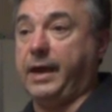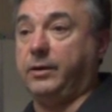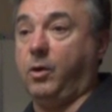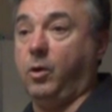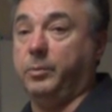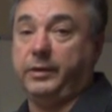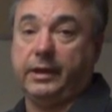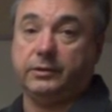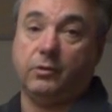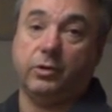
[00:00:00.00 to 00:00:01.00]
that home, and
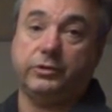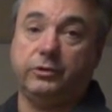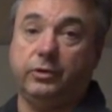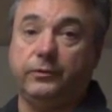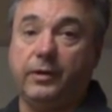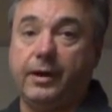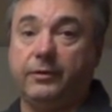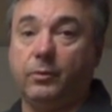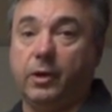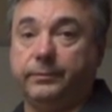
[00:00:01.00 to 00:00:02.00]
that's of course good for
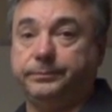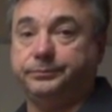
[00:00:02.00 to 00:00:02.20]
everyone.